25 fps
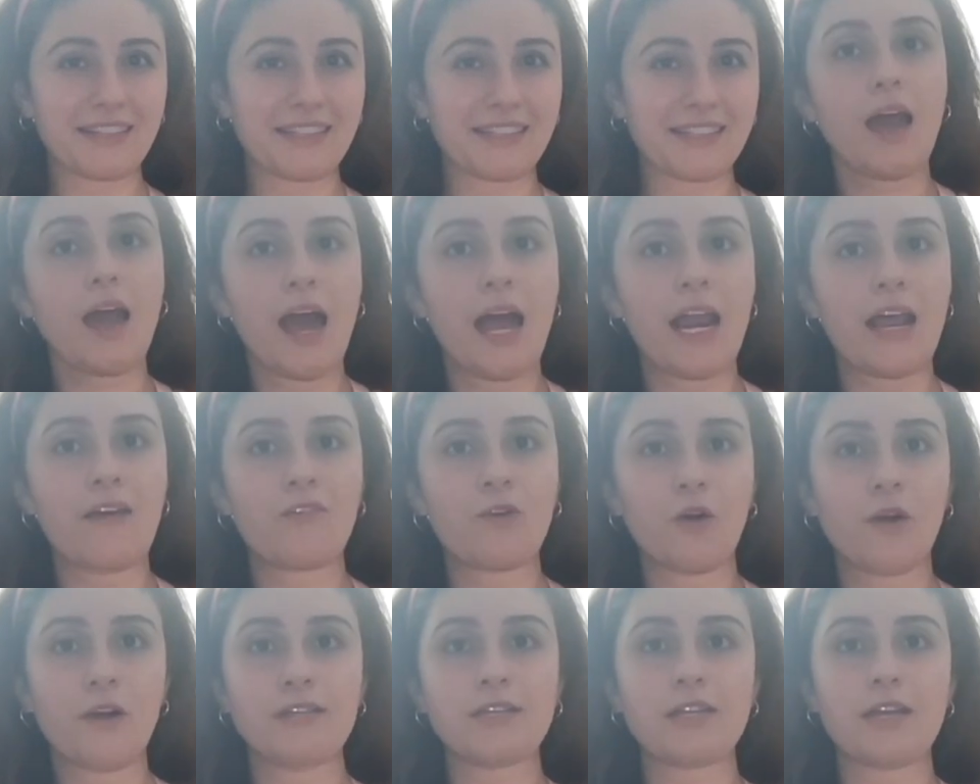And of
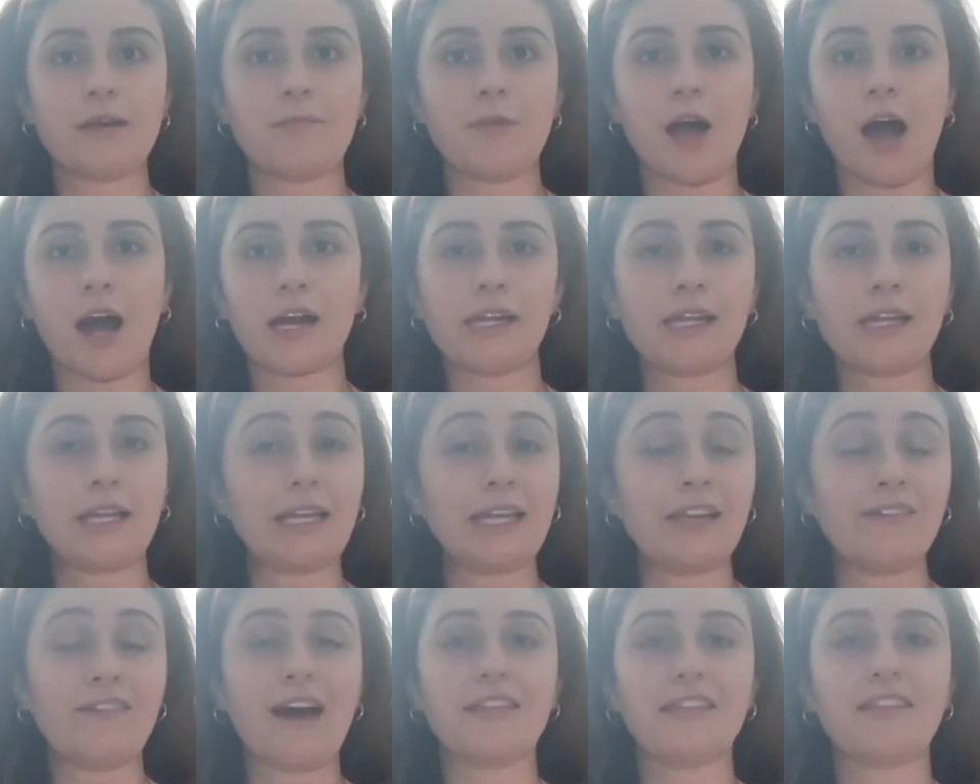course, I'm not gonna
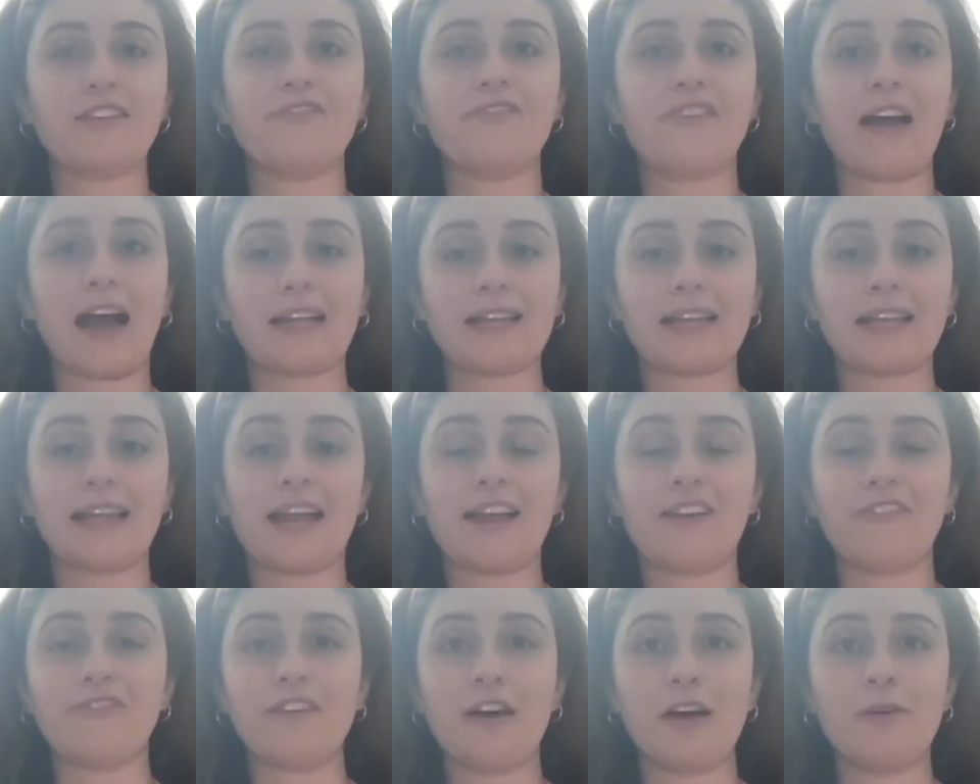leave out the fact that
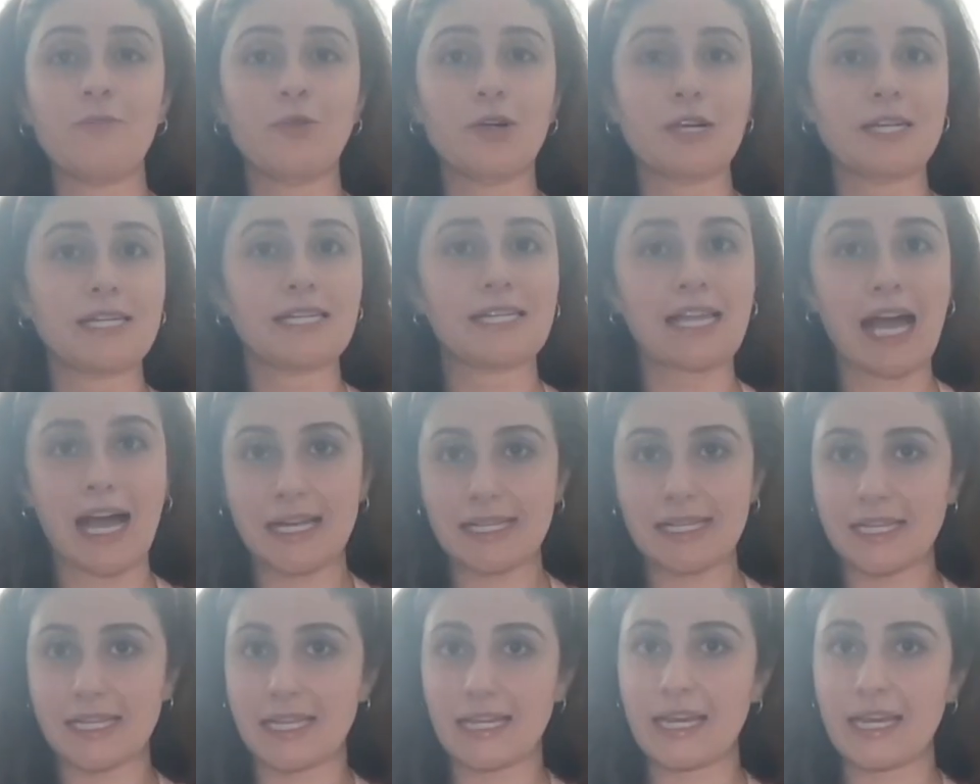I felt more
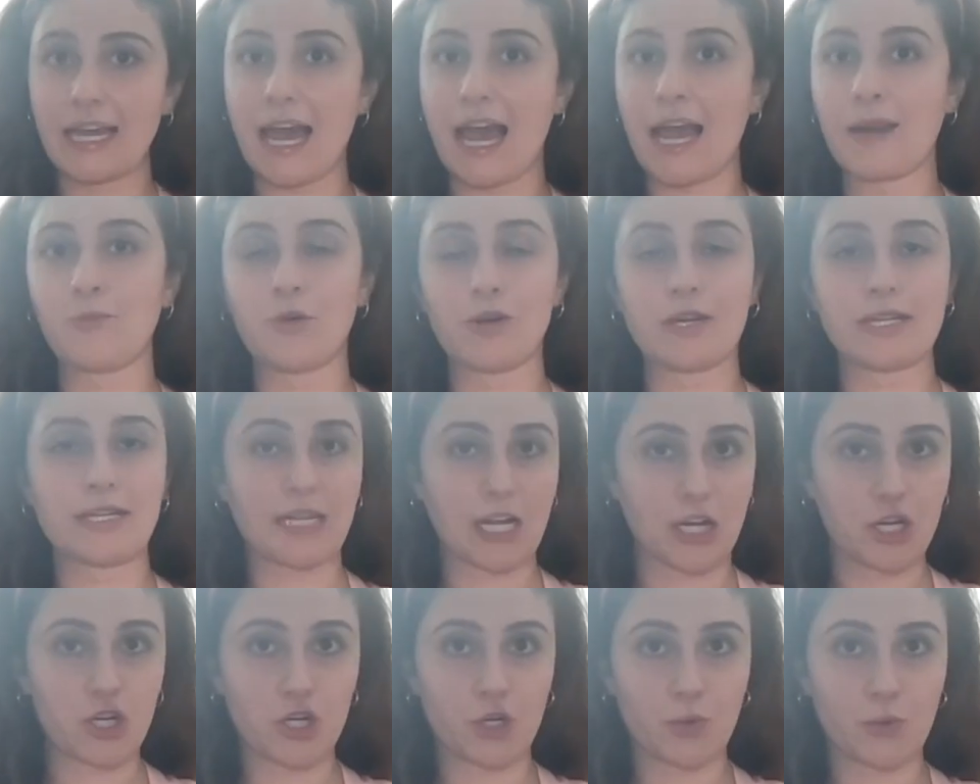sexy and more
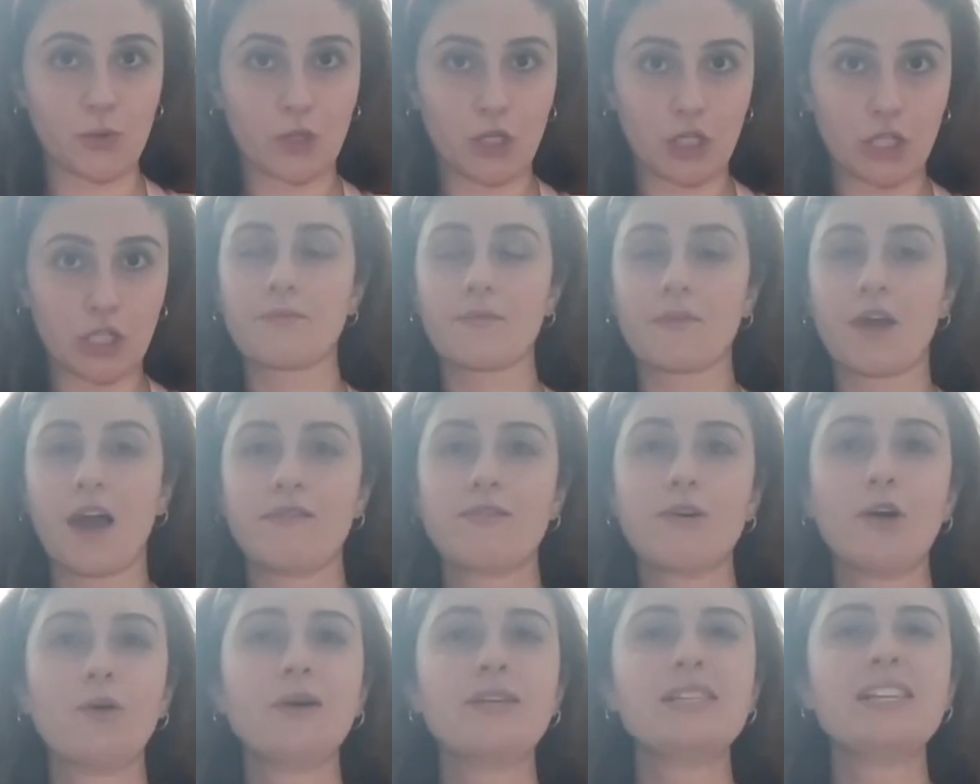sensual. I've
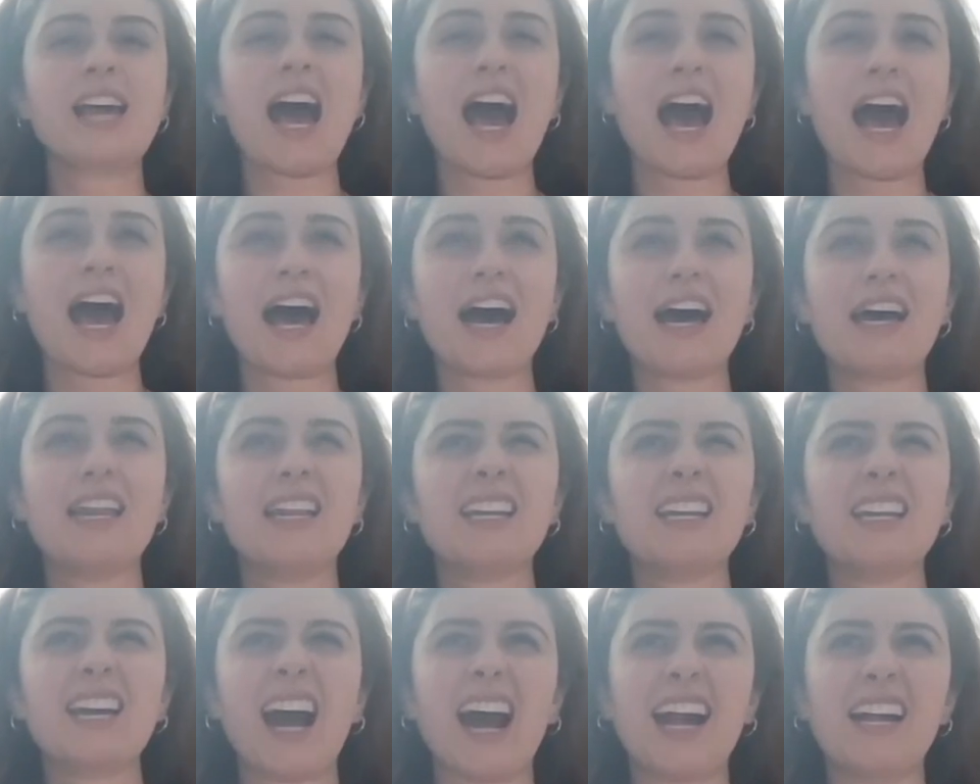always
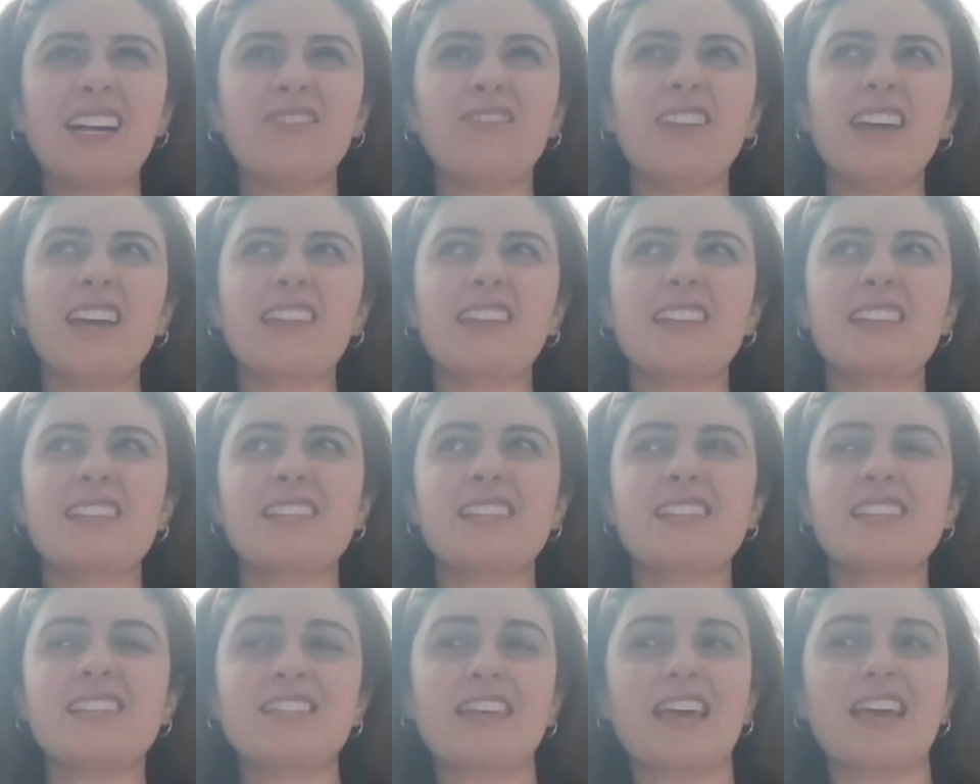had kind of like this
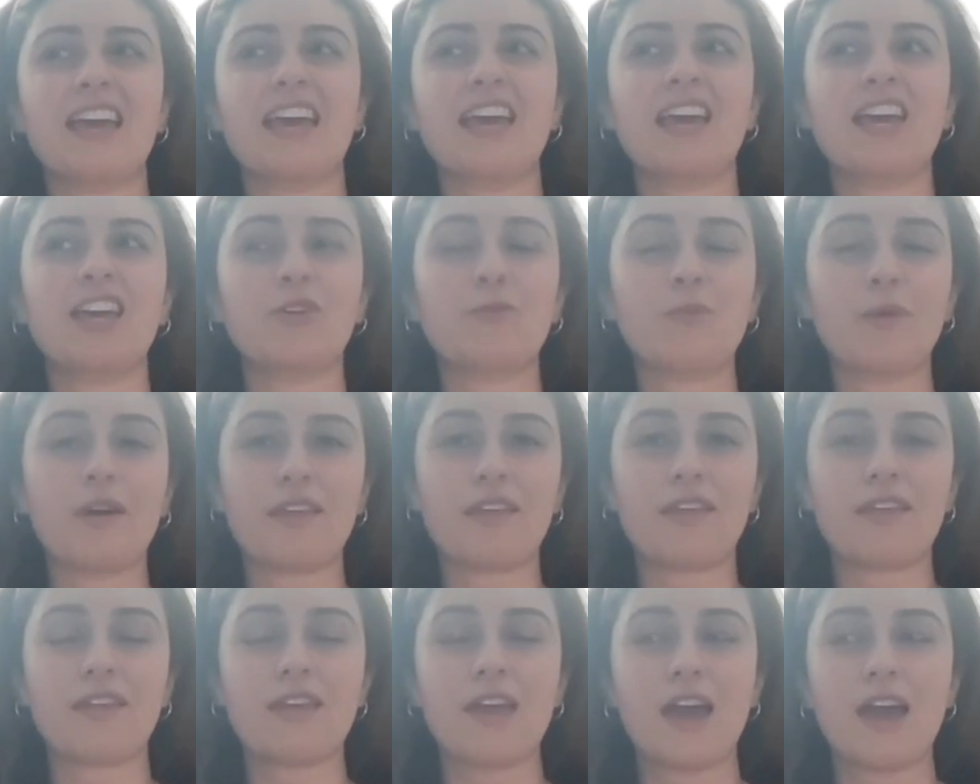thing
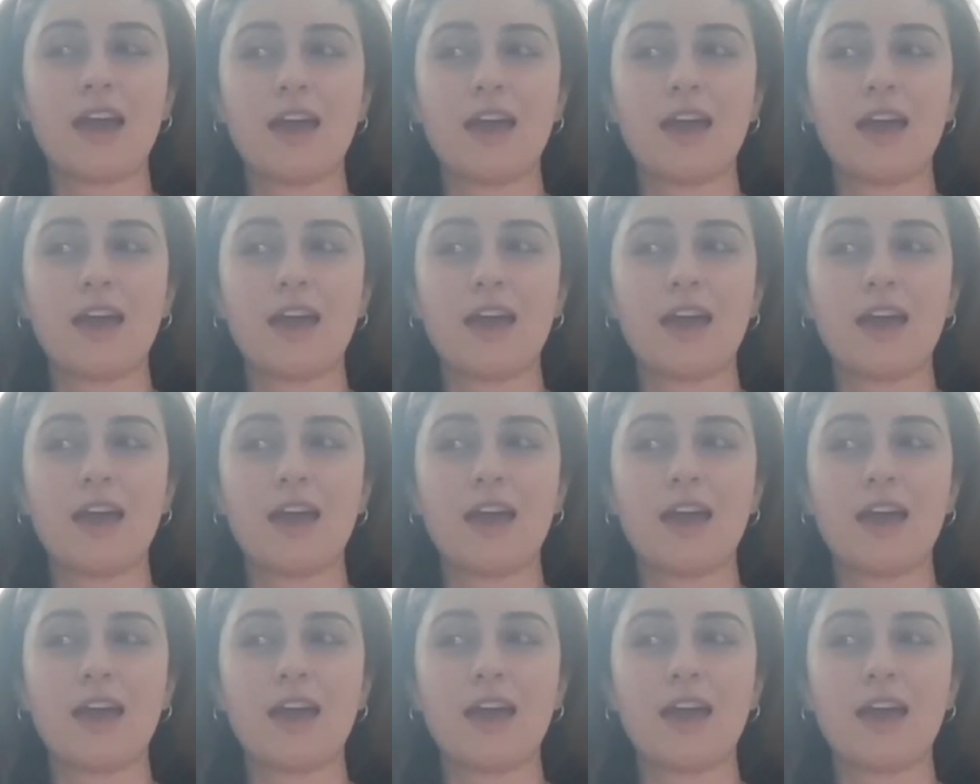with